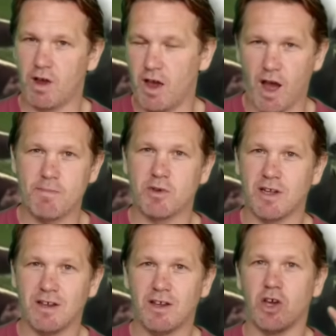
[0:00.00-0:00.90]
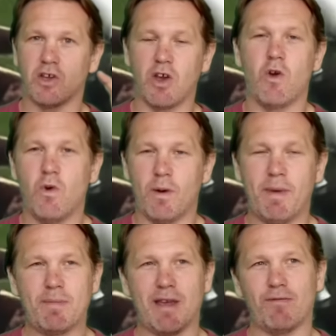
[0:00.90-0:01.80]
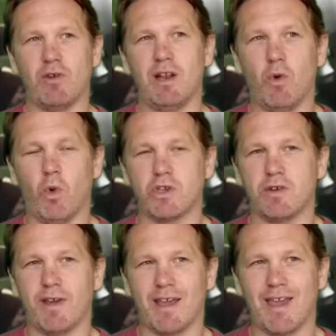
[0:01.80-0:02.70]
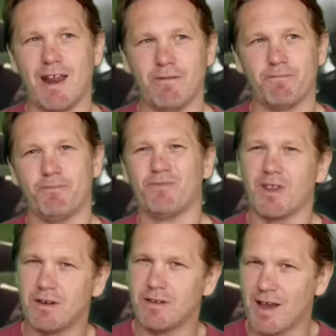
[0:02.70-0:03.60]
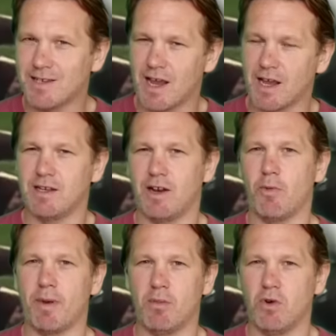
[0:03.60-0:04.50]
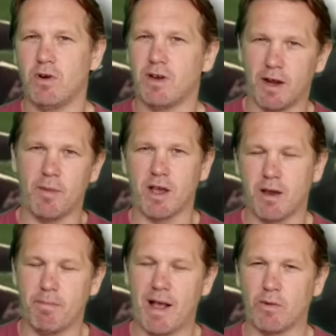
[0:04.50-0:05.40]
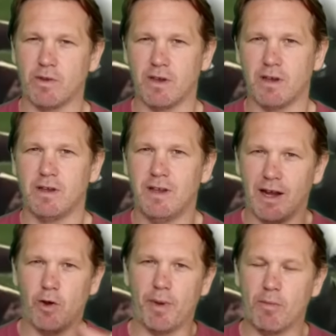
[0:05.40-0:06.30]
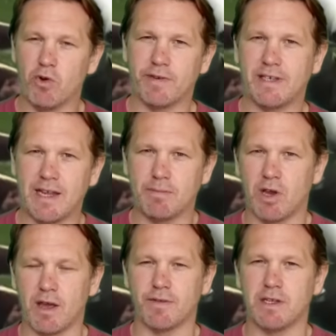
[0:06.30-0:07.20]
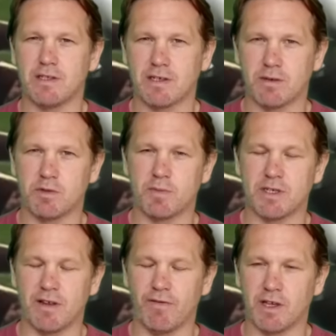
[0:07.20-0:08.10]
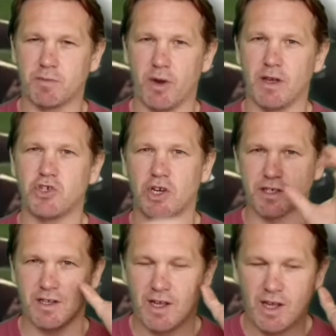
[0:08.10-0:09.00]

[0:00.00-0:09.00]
I'm going to go maybe have a little watch of it again, dissect a little bit more, and I might come back with a little bit more of a deep dive and into some specifics. But just,